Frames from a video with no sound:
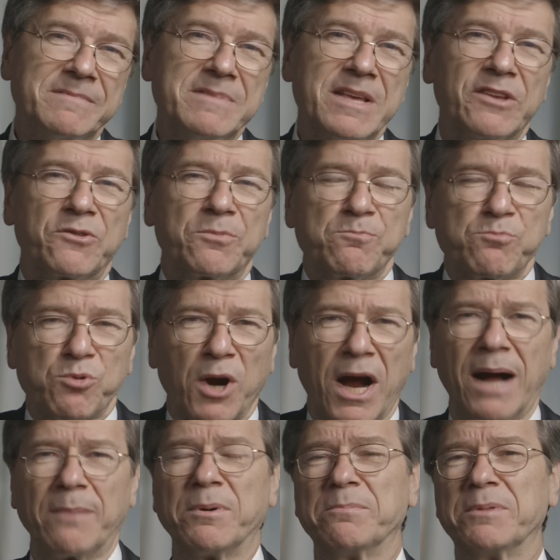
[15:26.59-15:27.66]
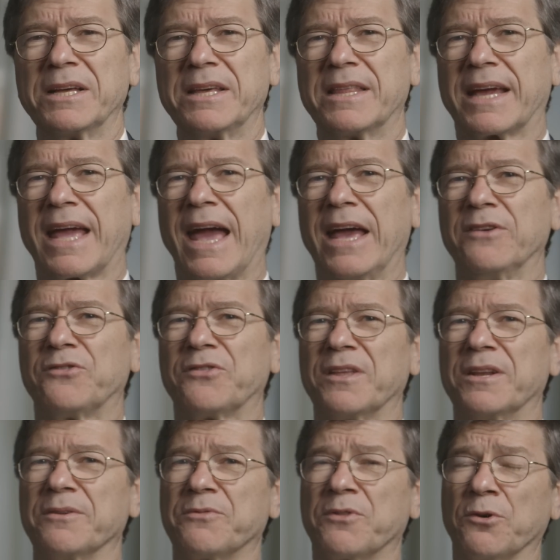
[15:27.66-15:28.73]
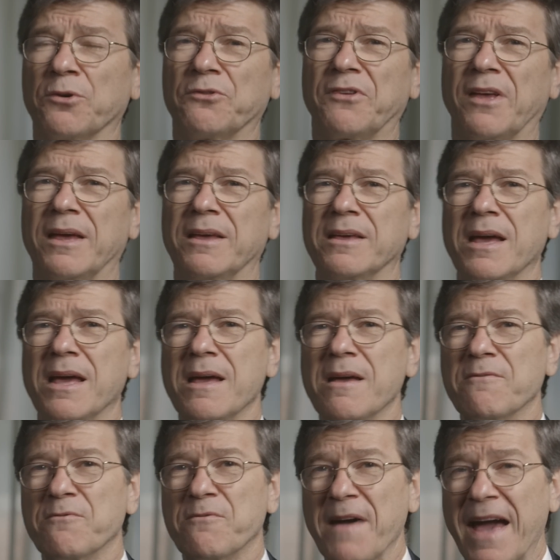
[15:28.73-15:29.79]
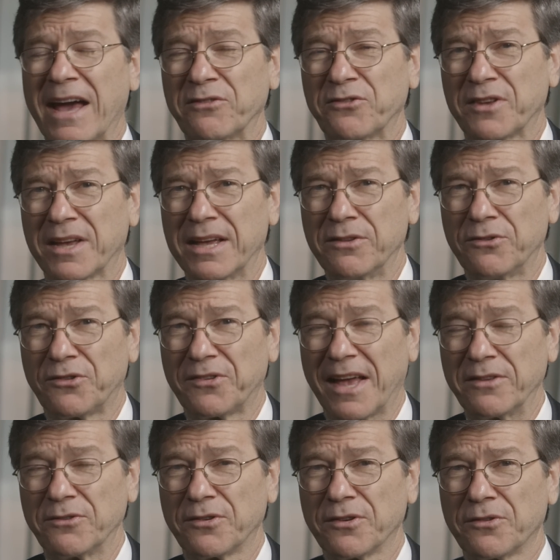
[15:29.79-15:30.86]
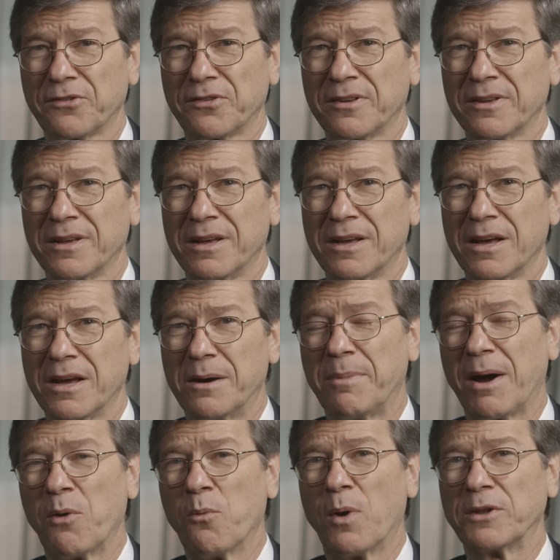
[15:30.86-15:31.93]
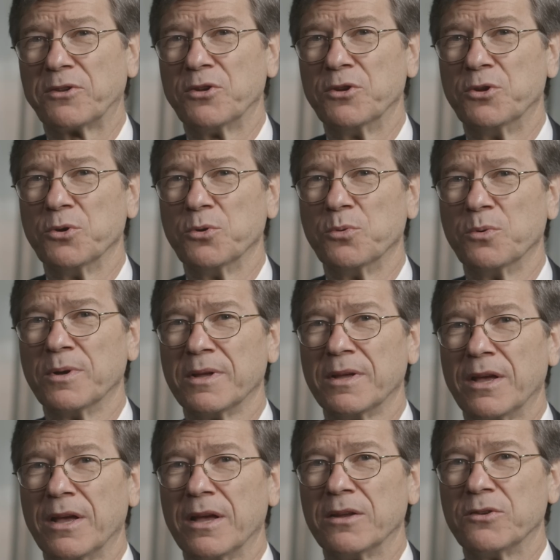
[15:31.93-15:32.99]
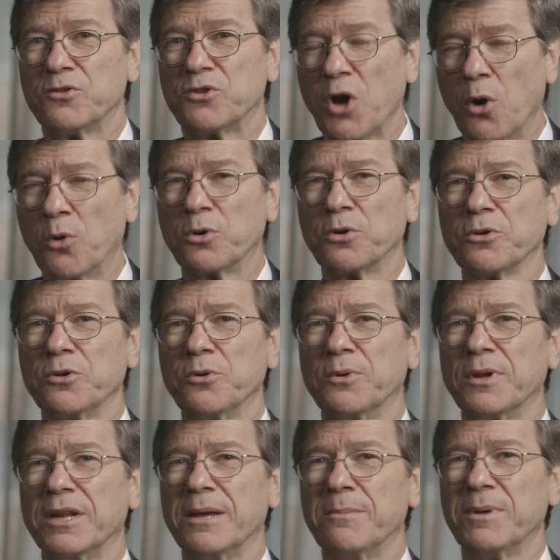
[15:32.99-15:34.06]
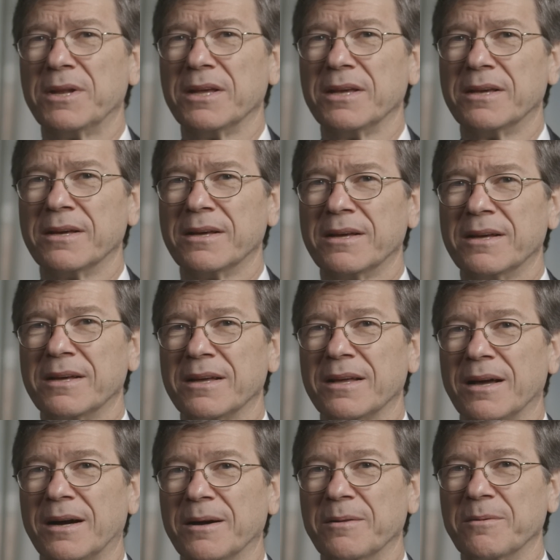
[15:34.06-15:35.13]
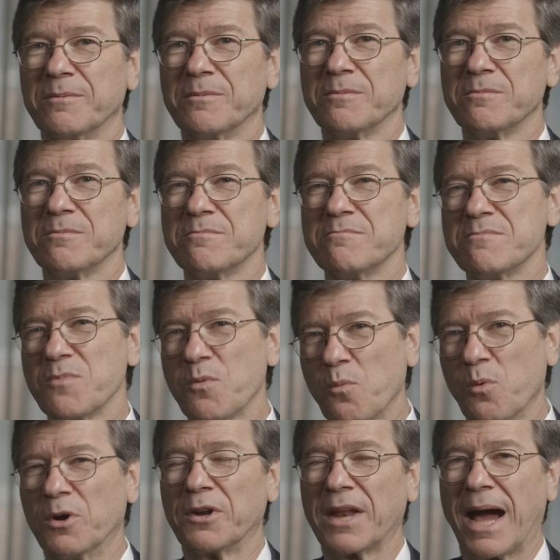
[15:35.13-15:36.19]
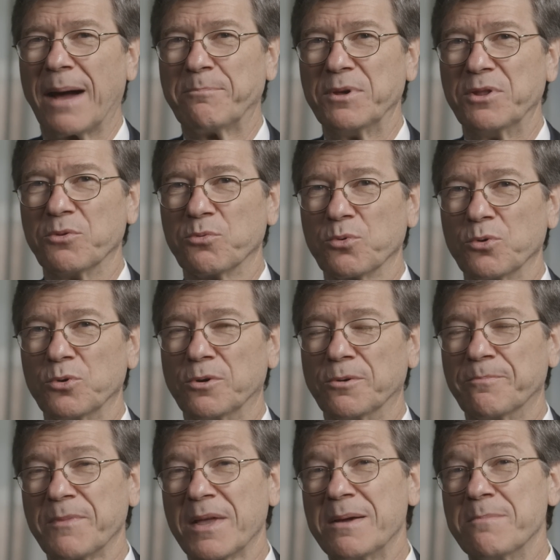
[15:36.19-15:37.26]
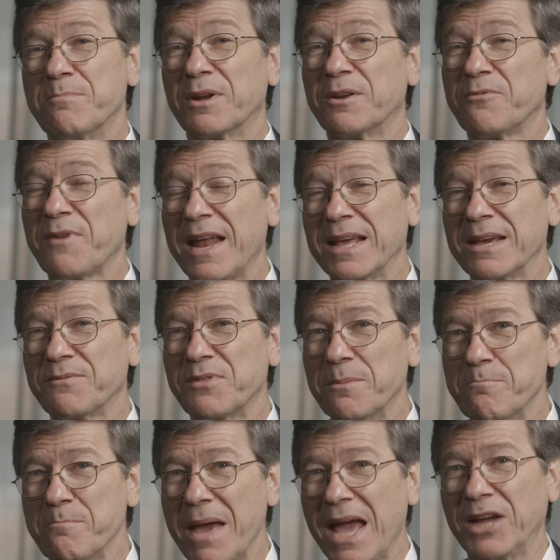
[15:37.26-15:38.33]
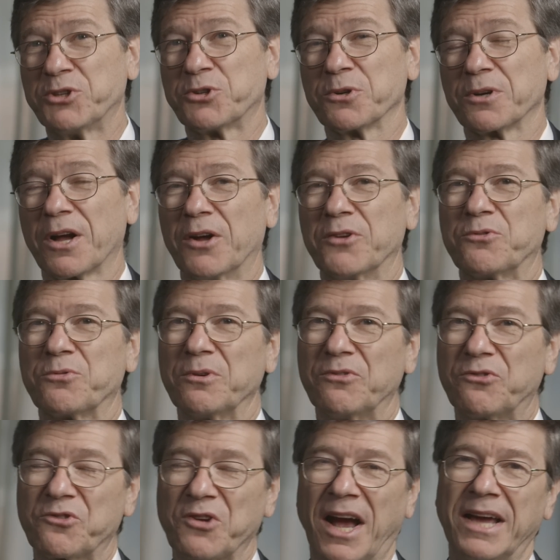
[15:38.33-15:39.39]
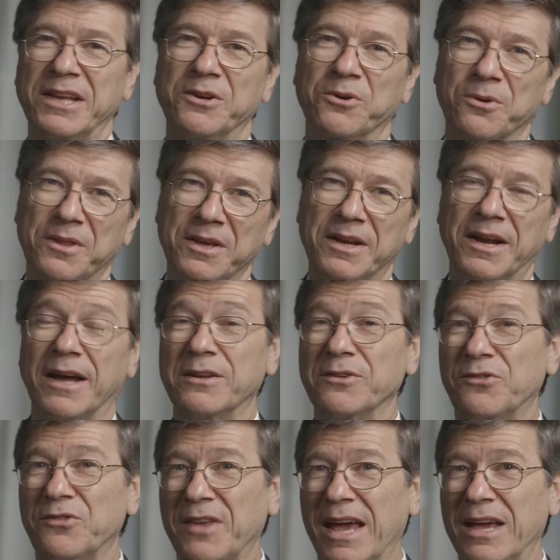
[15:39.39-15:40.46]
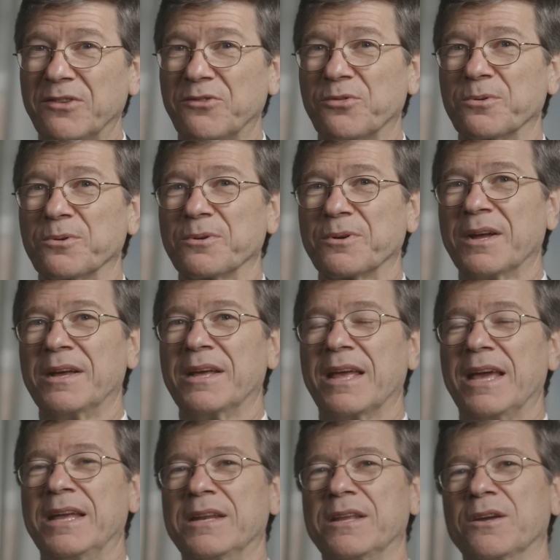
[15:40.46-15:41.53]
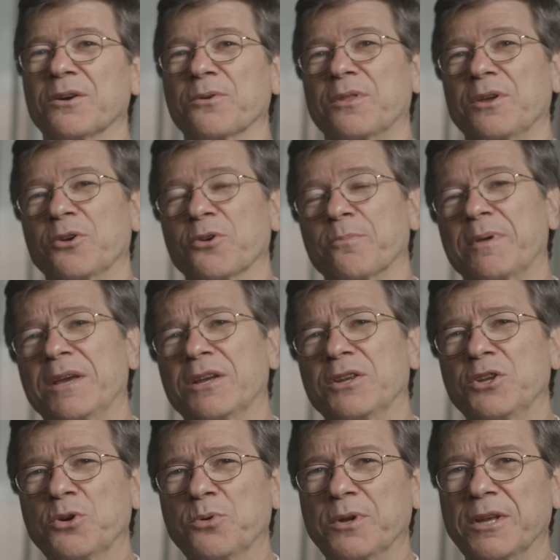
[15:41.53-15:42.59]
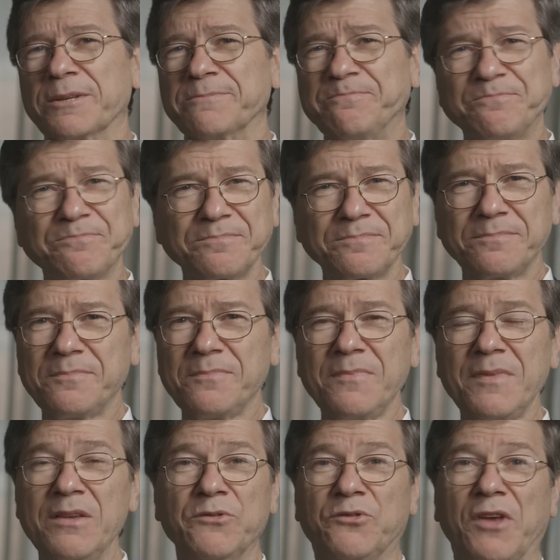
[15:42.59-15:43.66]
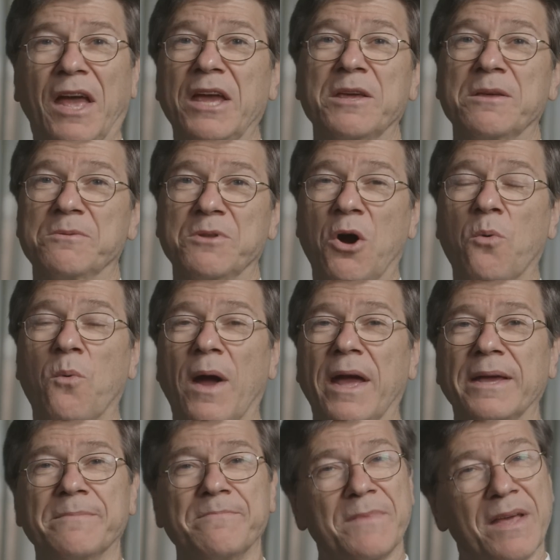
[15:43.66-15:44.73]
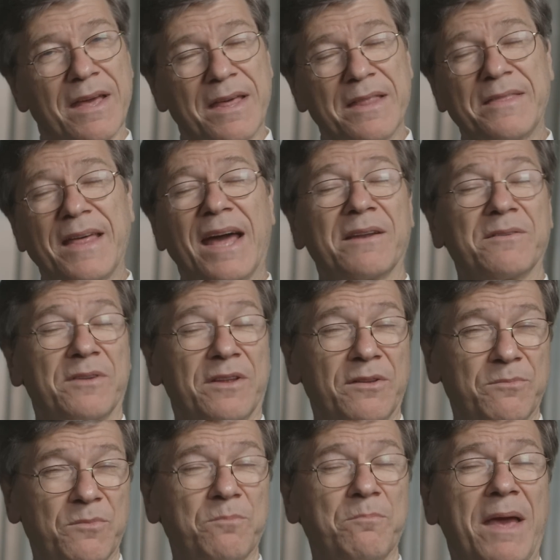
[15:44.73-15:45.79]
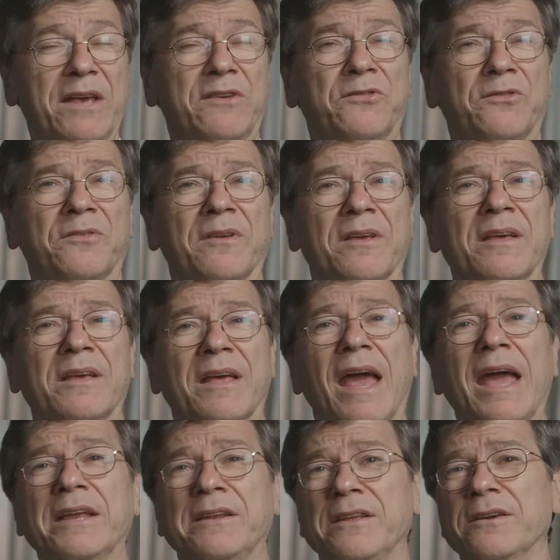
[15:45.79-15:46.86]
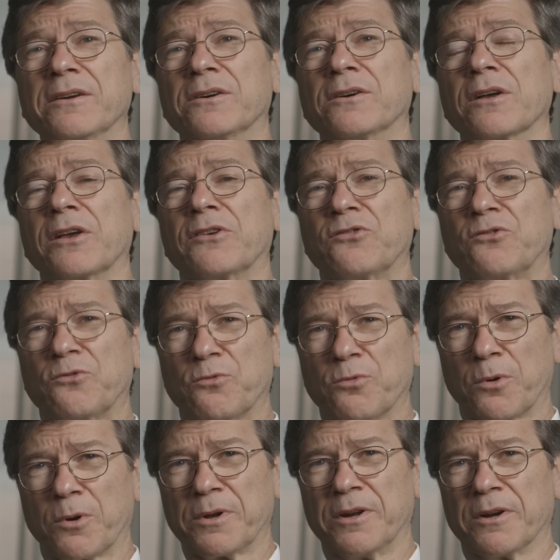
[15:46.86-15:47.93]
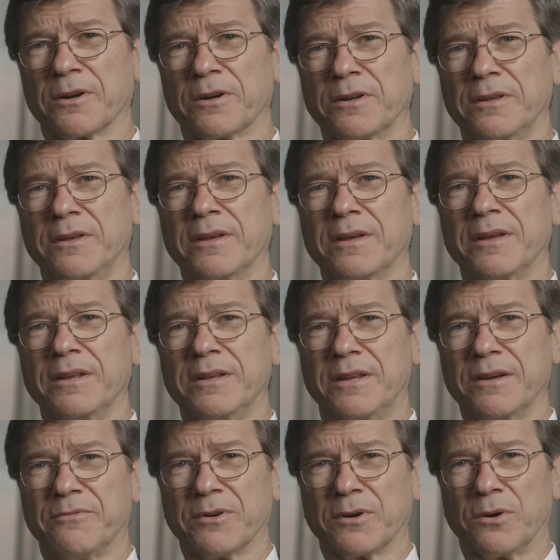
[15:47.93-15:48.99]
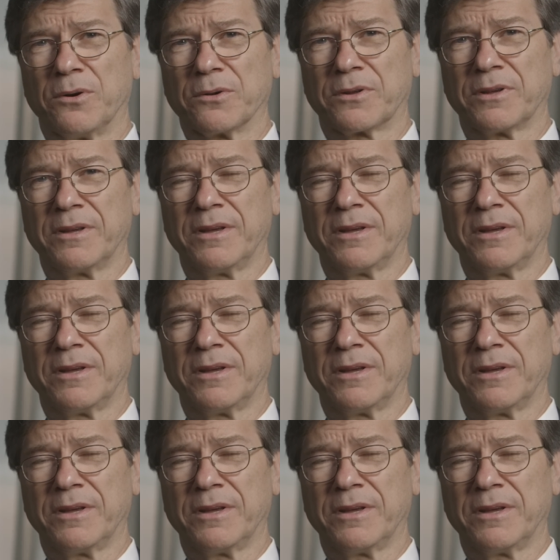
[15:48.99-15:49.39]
It's probably the case that if there is a vast consensus about what to do, total unanimity will not be the rule. But if any of the major countries, China or the United States or India or the European Union, say no way, that makes a deal extraordinarily difficult.